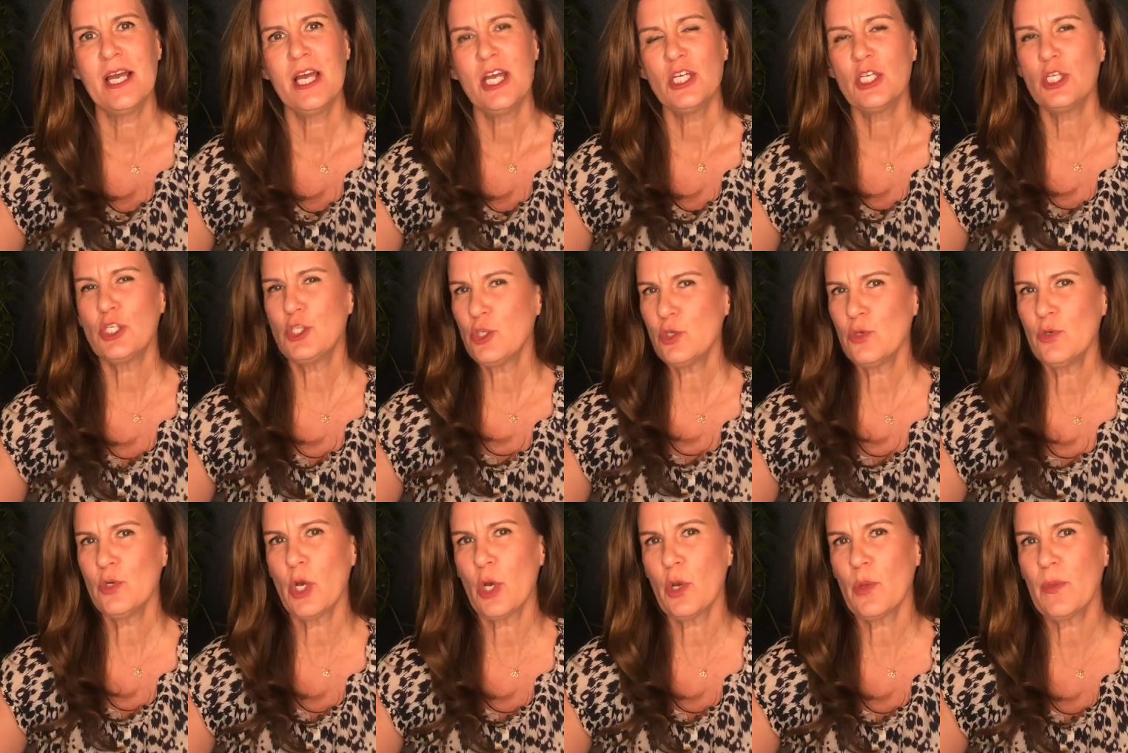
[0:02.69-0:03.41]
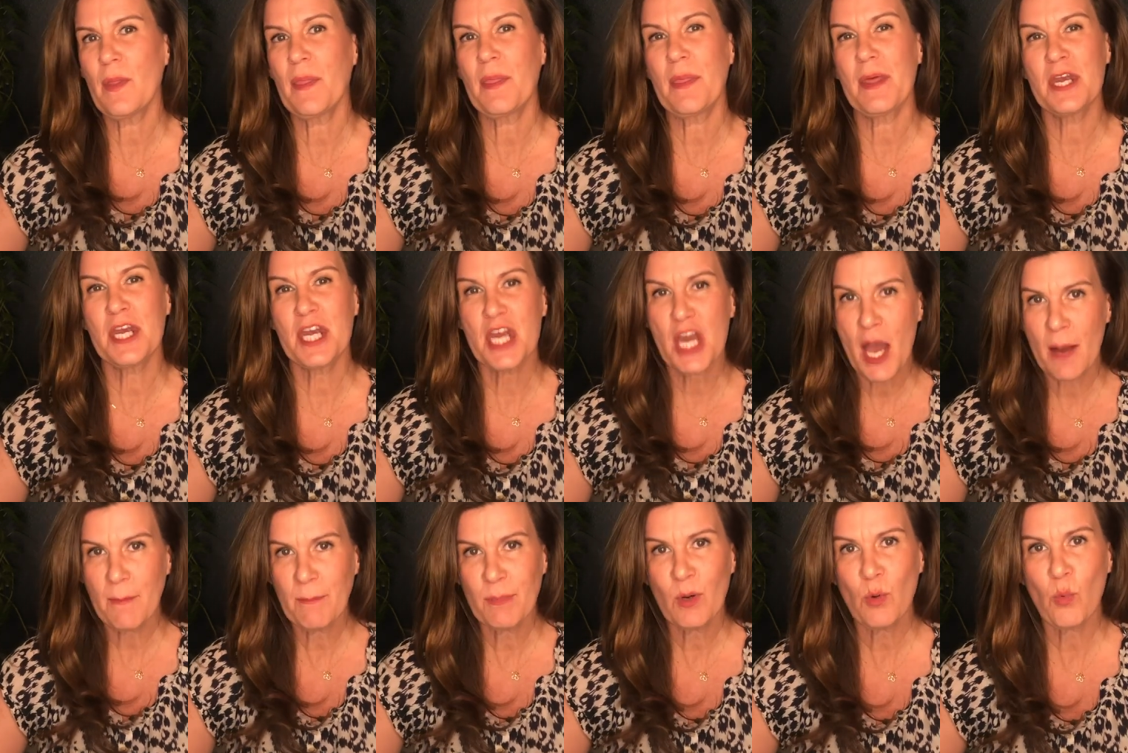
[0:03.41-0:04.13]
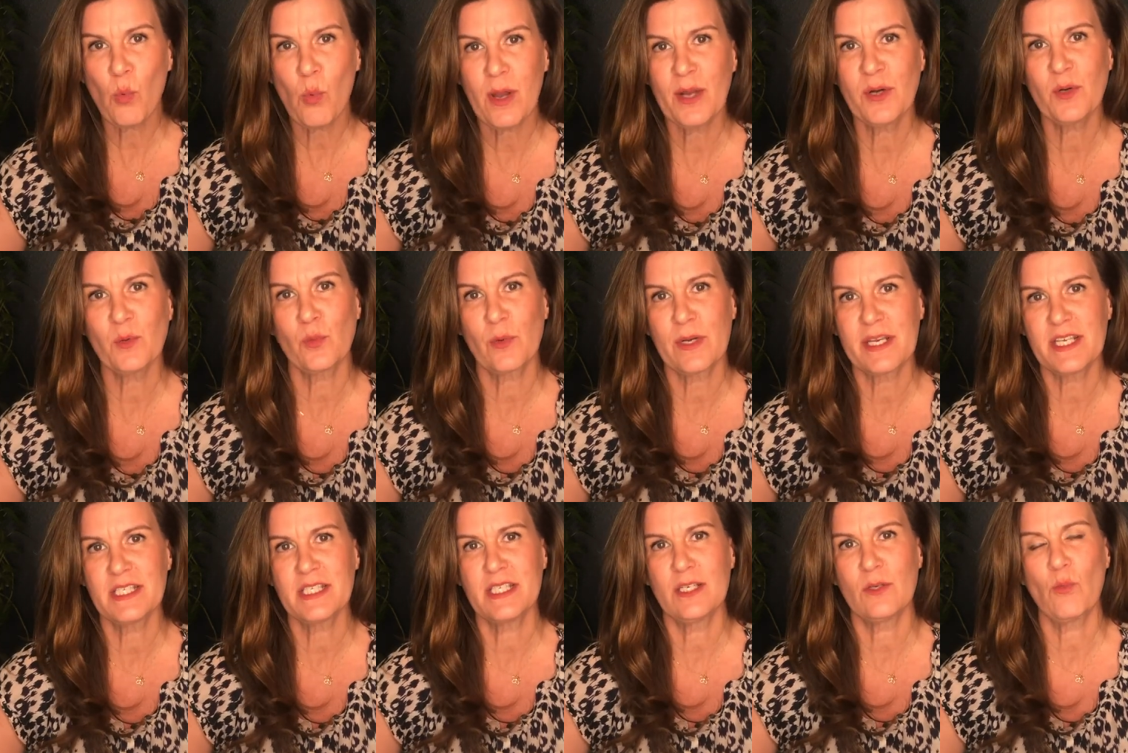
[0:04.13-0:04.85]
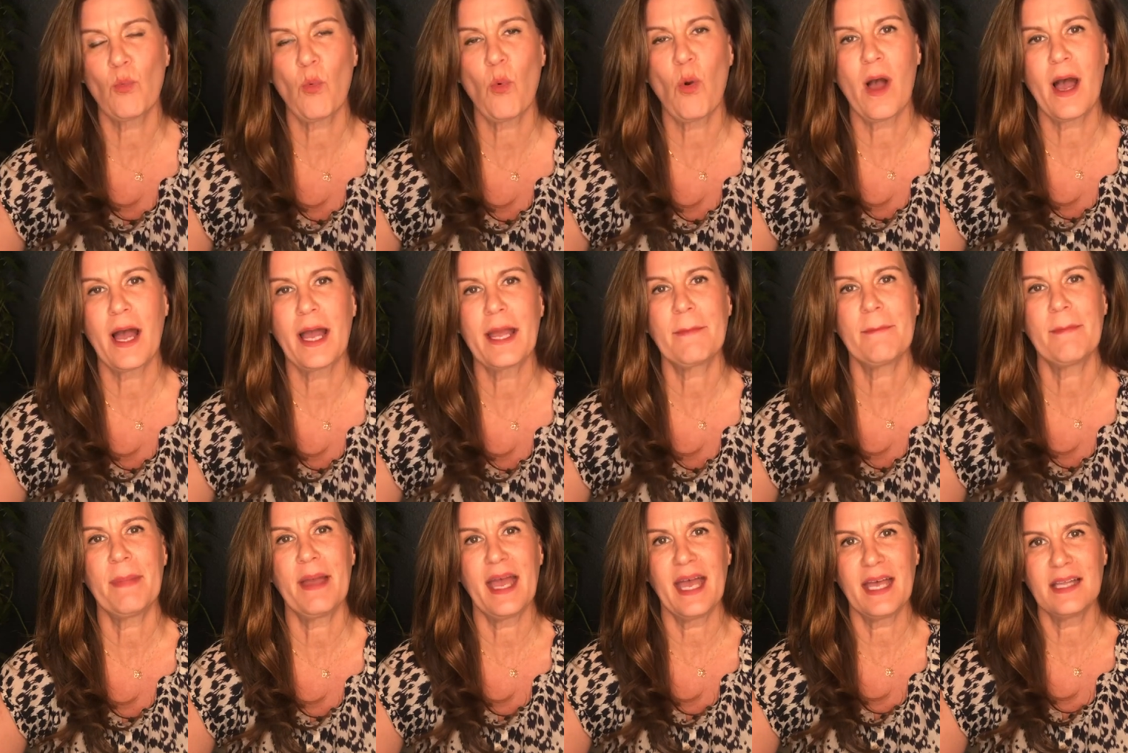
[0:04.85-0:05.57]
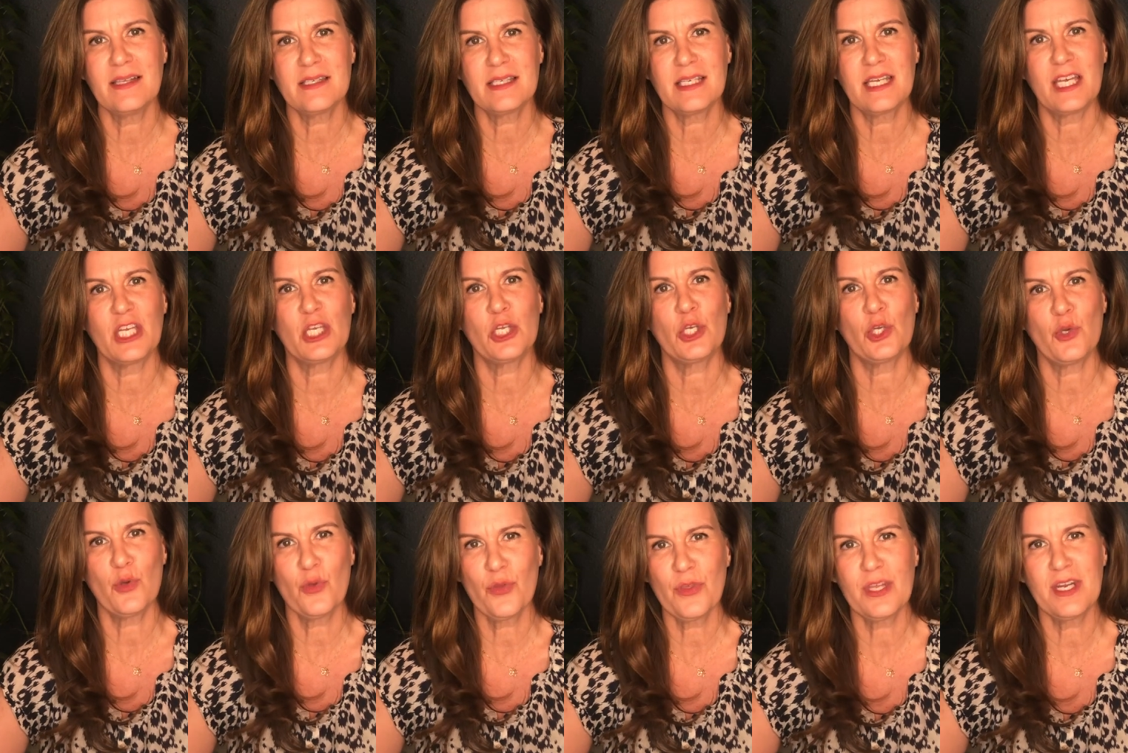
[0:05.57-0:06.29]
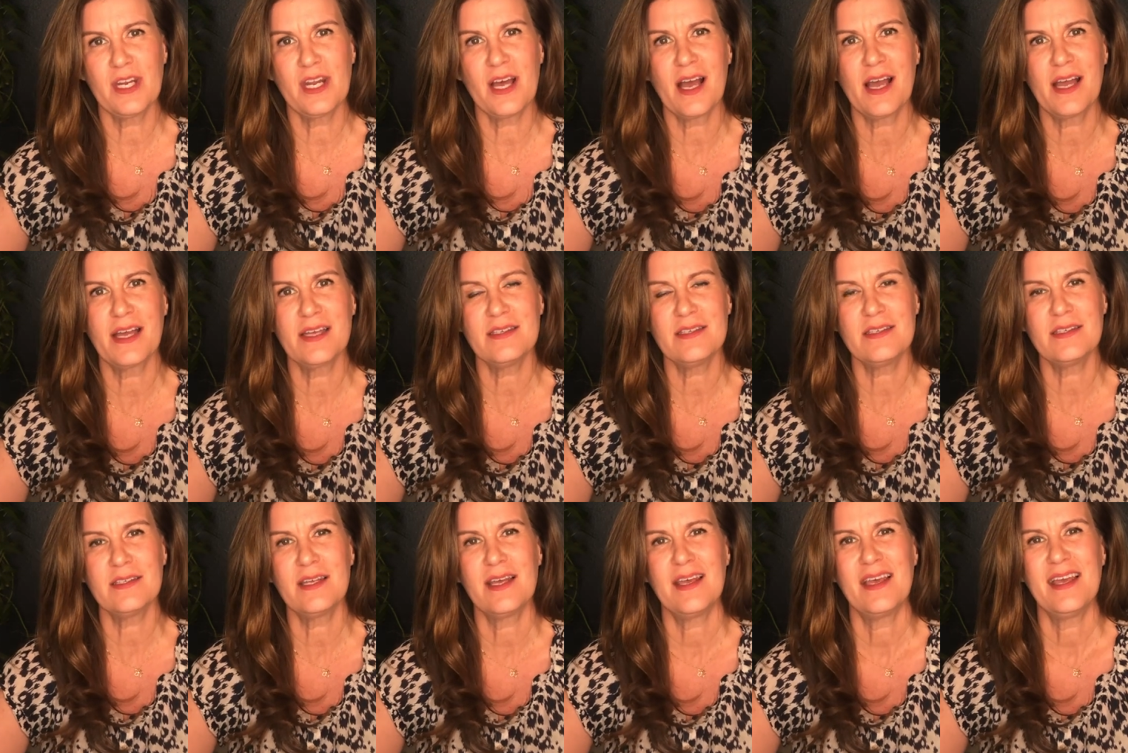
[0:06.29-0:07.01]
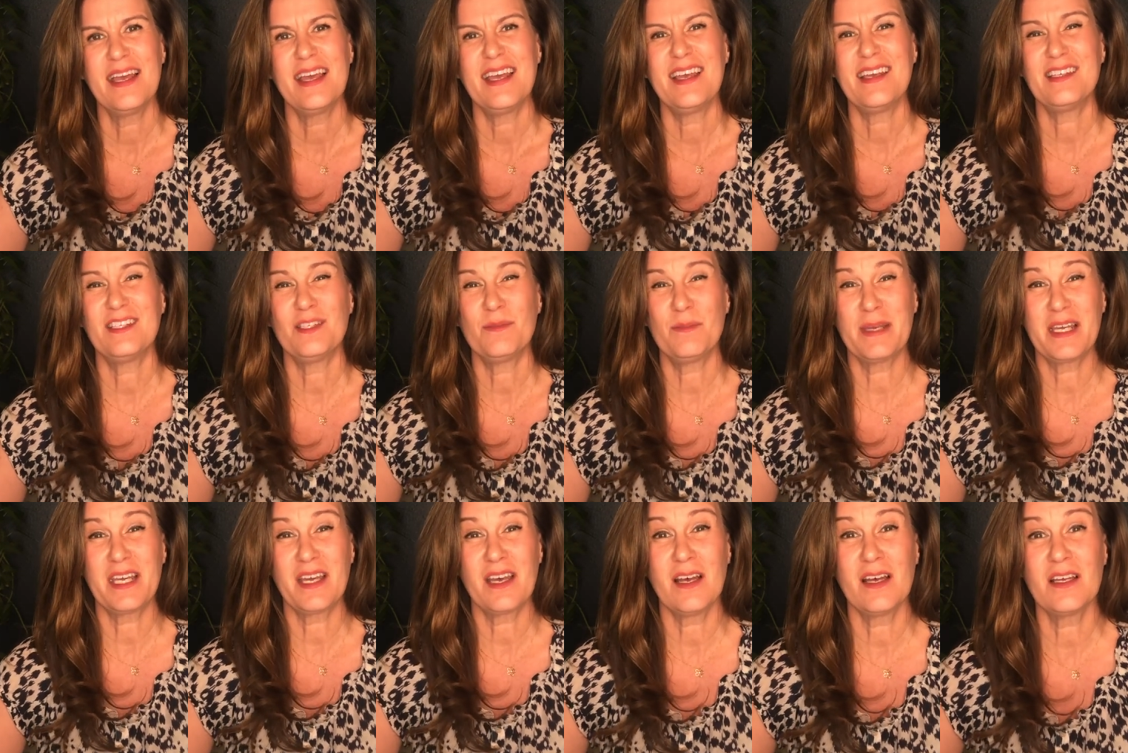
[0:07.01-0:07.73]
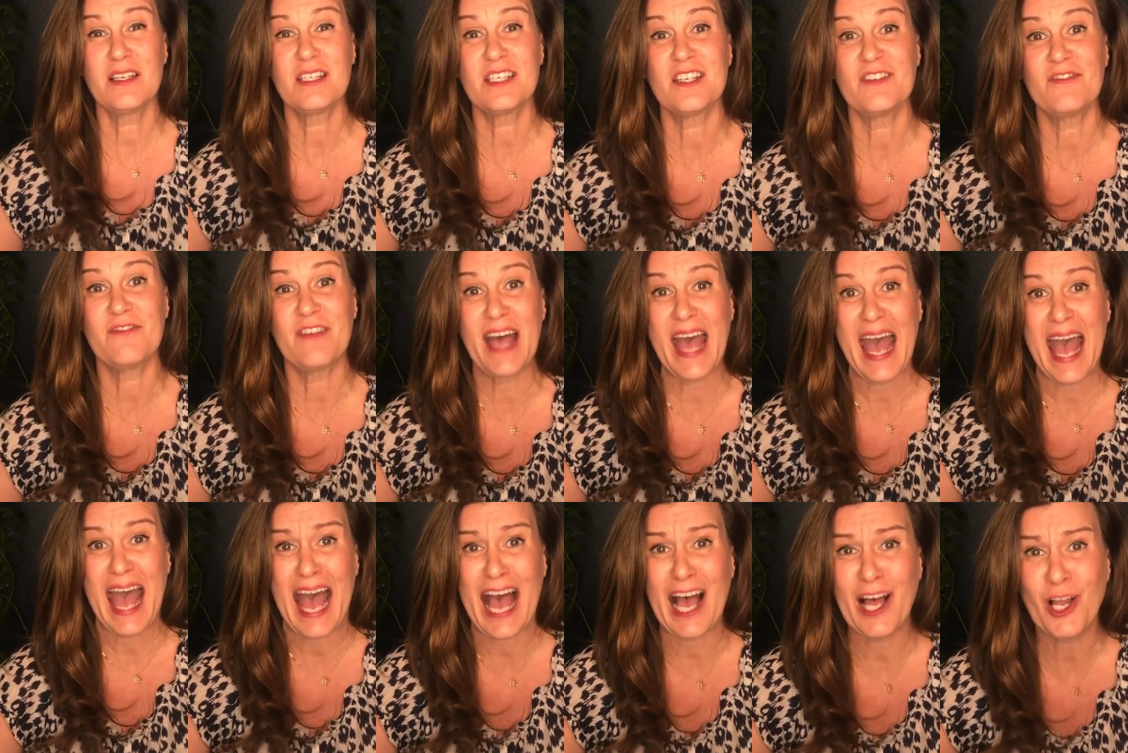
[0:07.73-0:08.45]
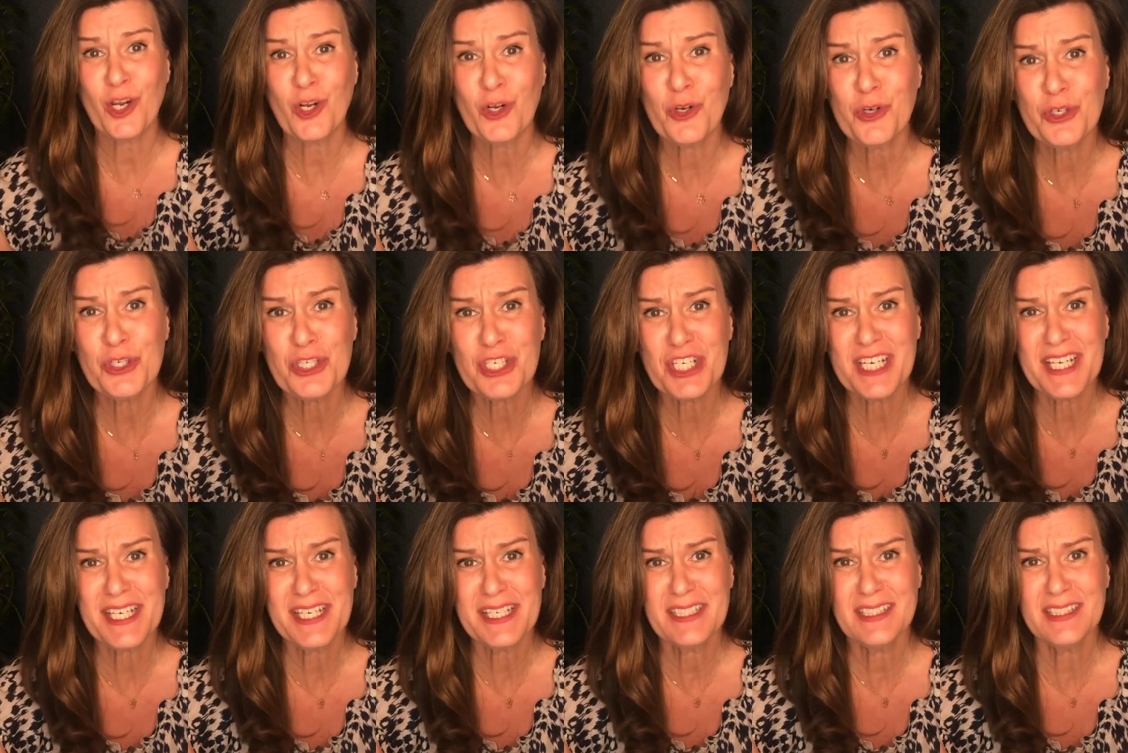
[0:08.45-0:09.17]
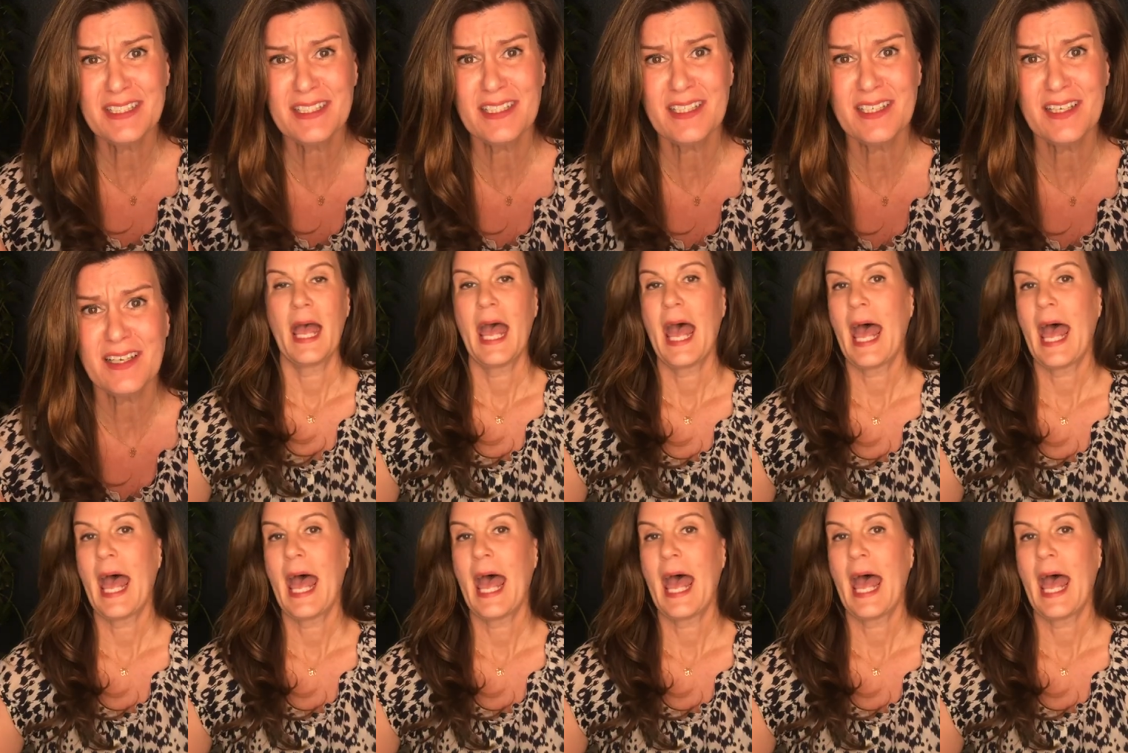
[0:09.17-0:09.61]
Did you know that the number one reason why pets get euthanized is because of allergies?